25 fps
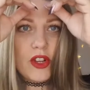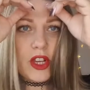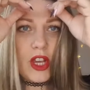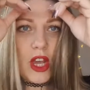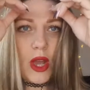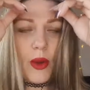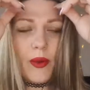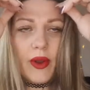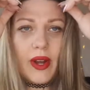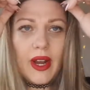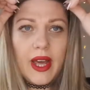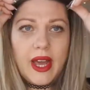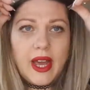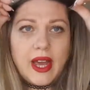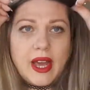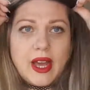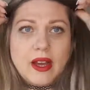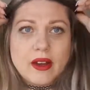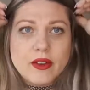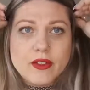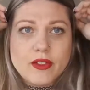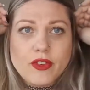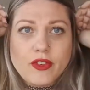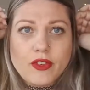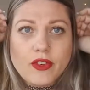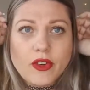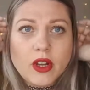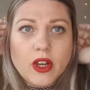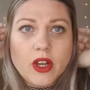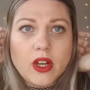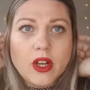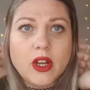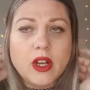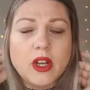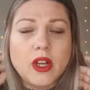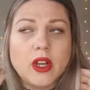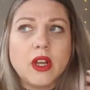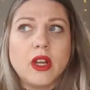to go and have
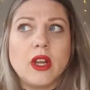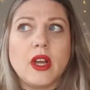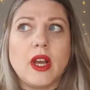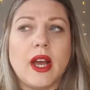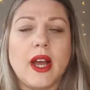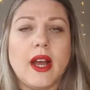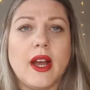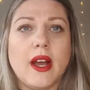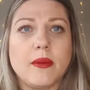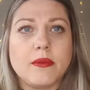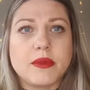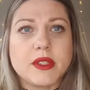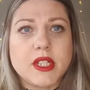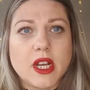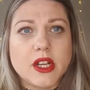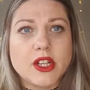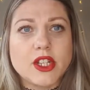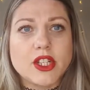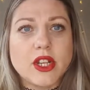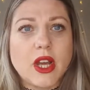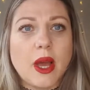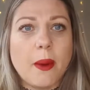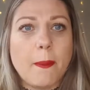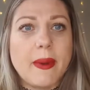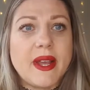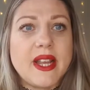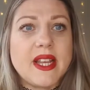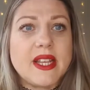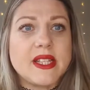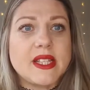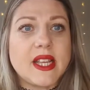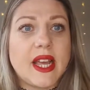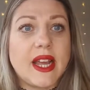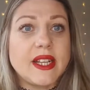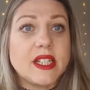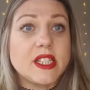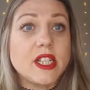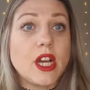touched up
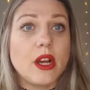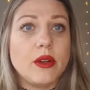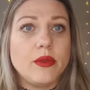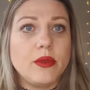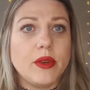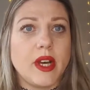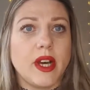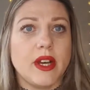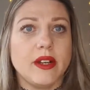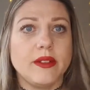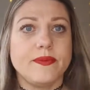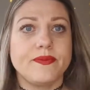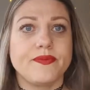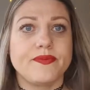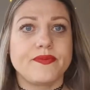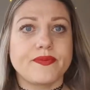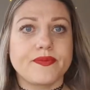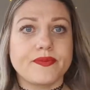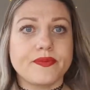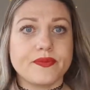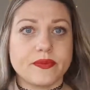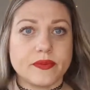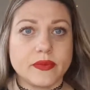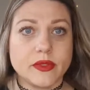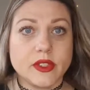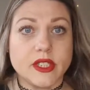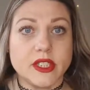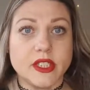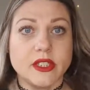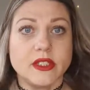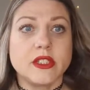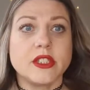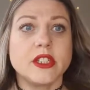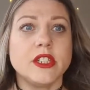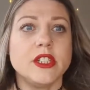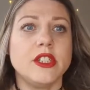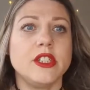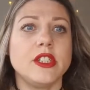is a toner,
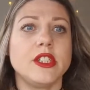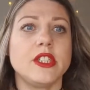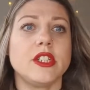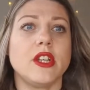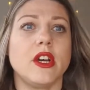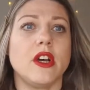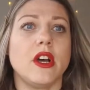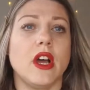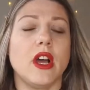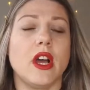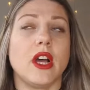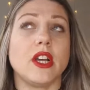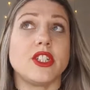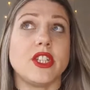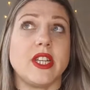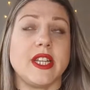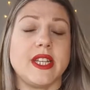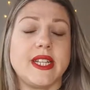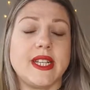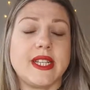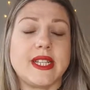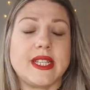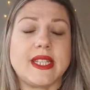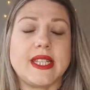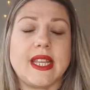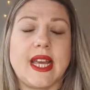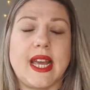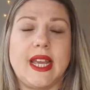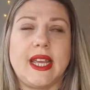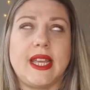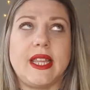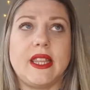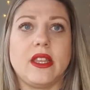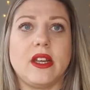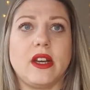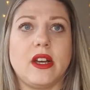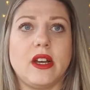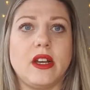because she did
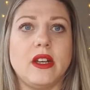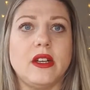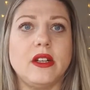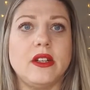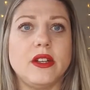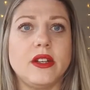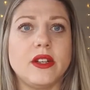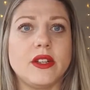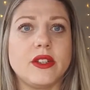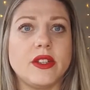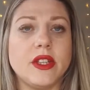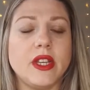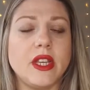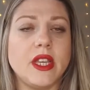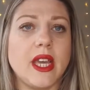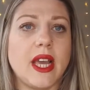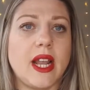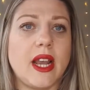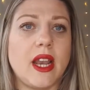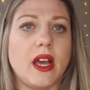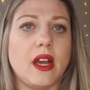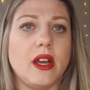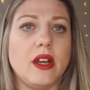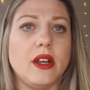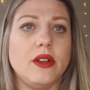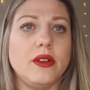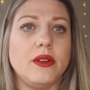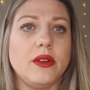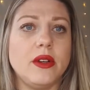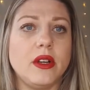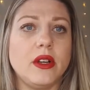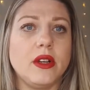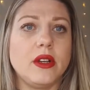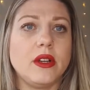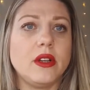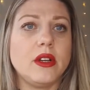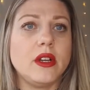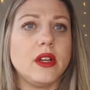say that the yellow
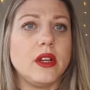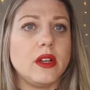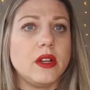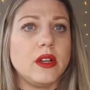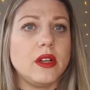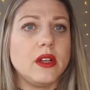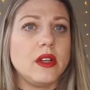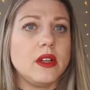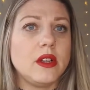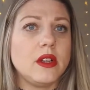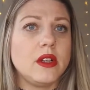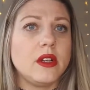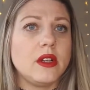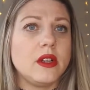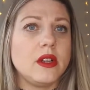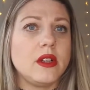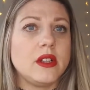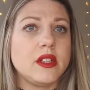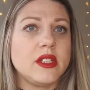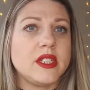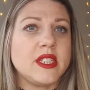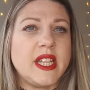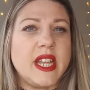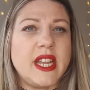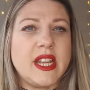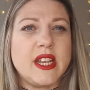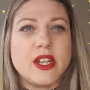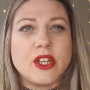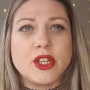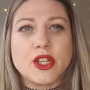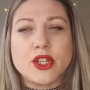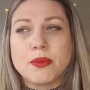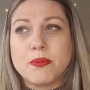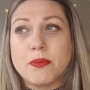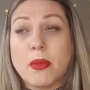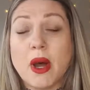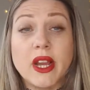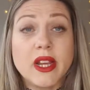
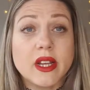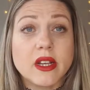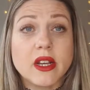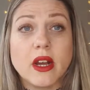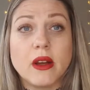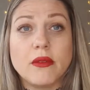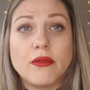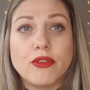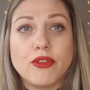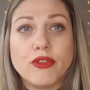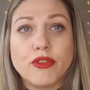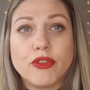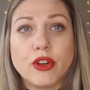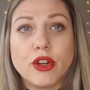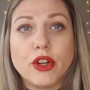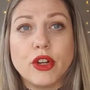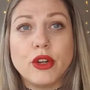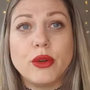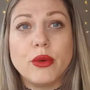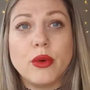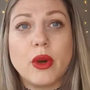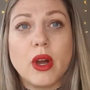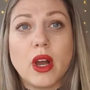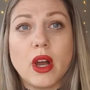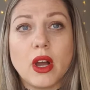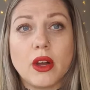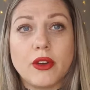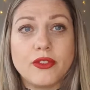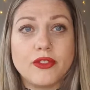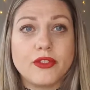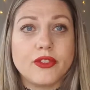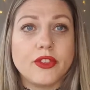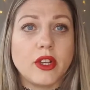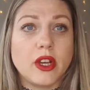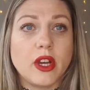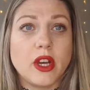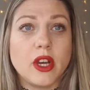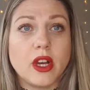tinge might come through
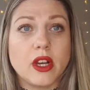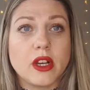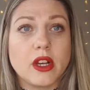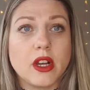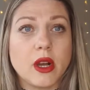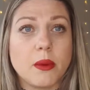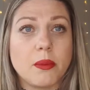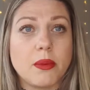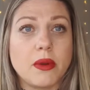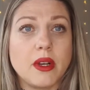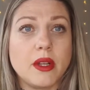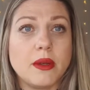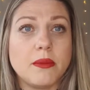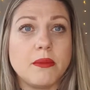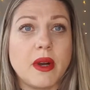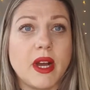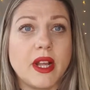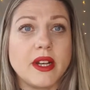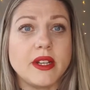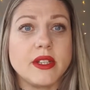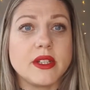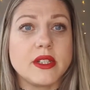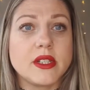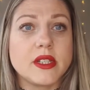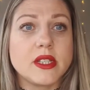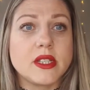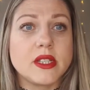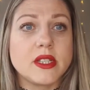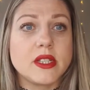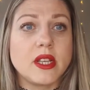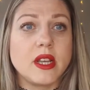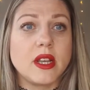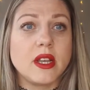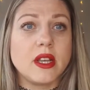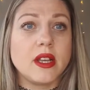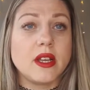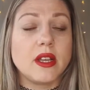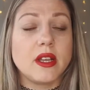after a couple of
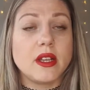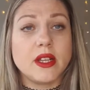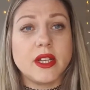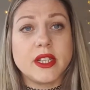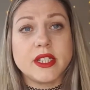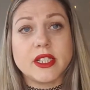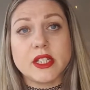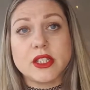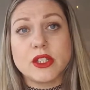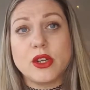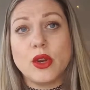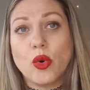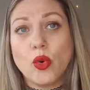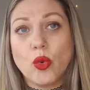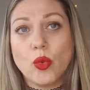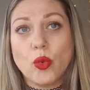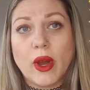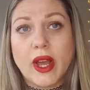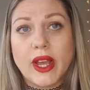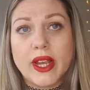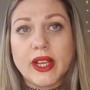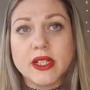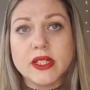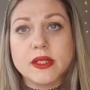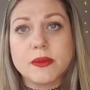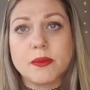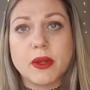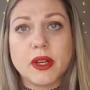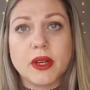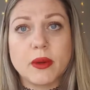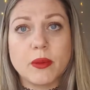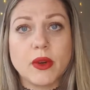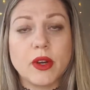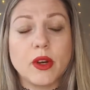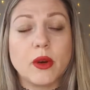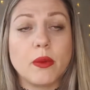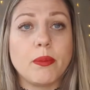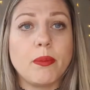months. It doesn't always, but
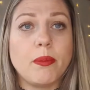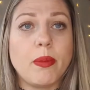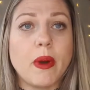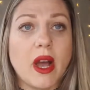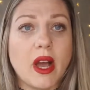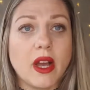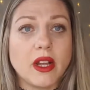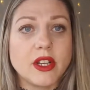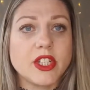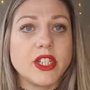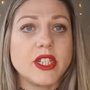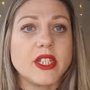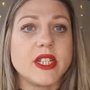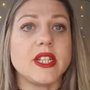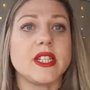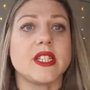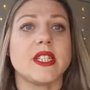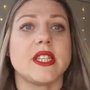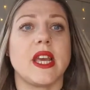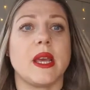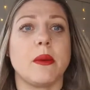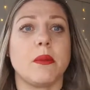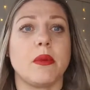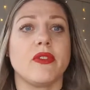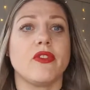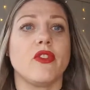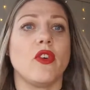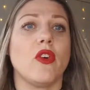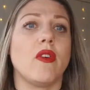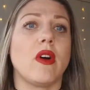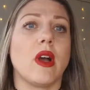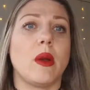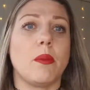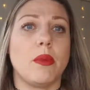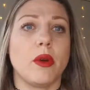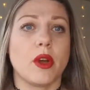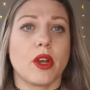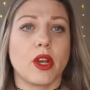it will. But she did say before
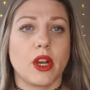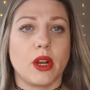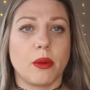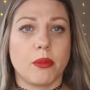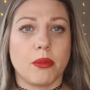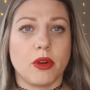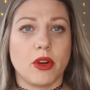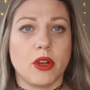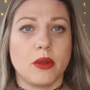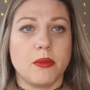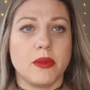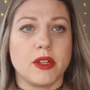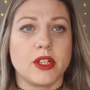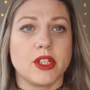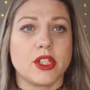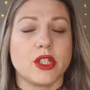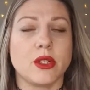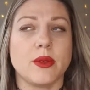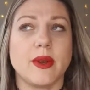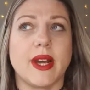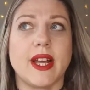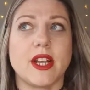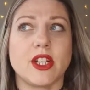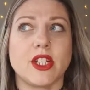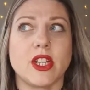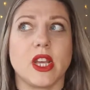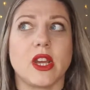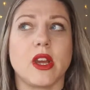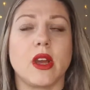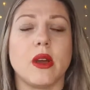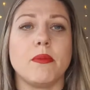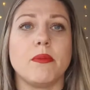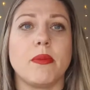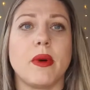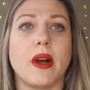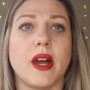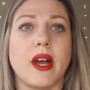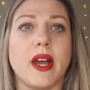I book an appointment to actually go
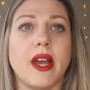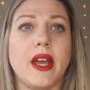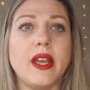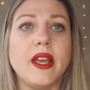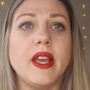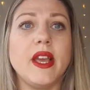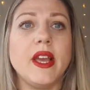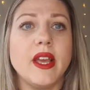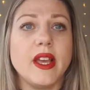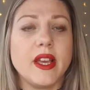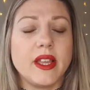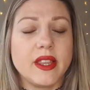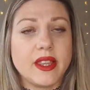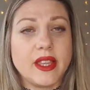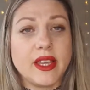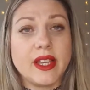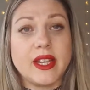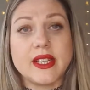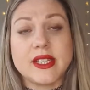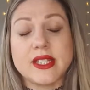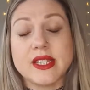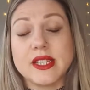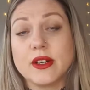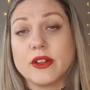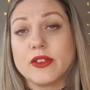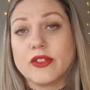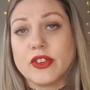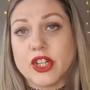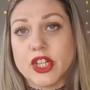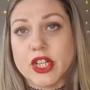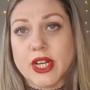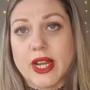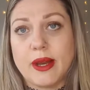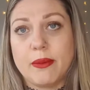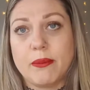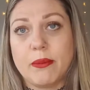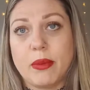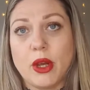and buy the silver
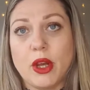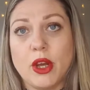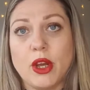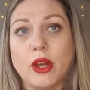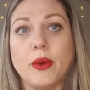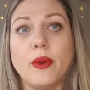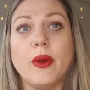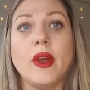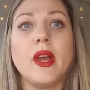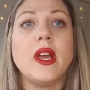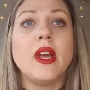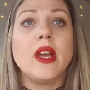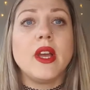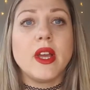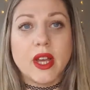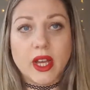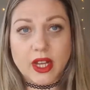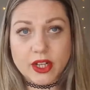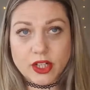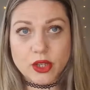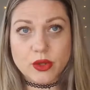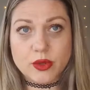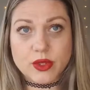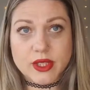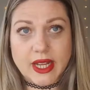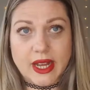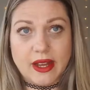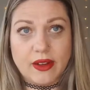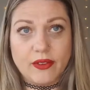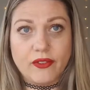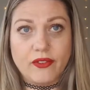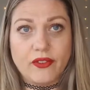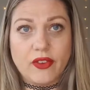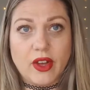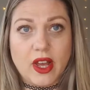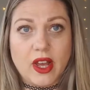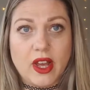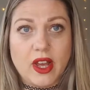shampoo and use that
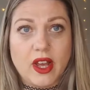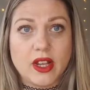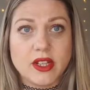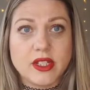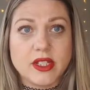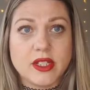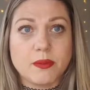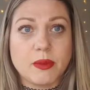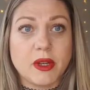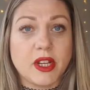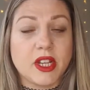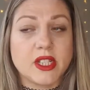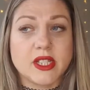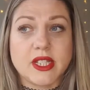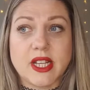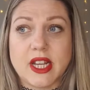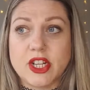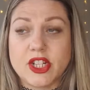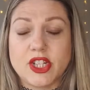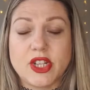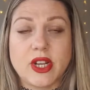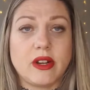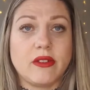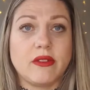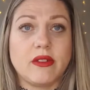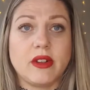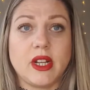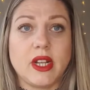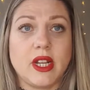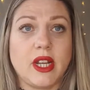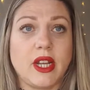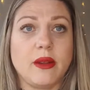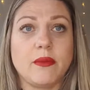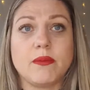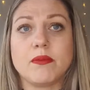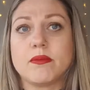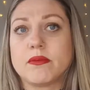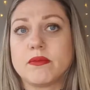first, because that
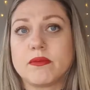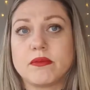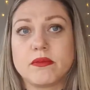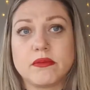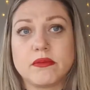generally